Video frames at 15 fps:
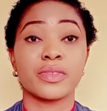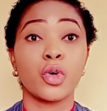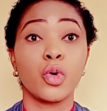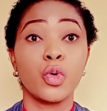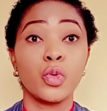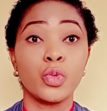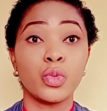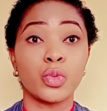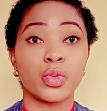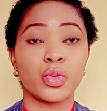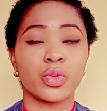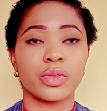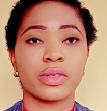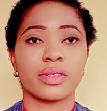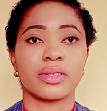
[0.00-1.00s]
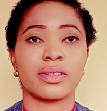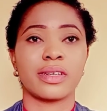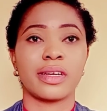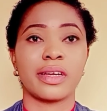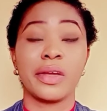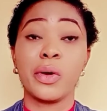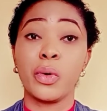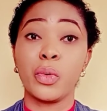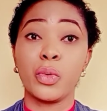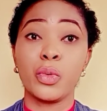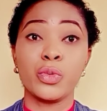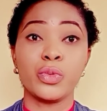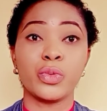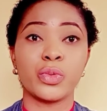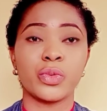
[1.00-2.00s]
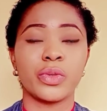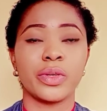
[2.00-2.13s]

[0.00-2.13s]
Unu. Unu.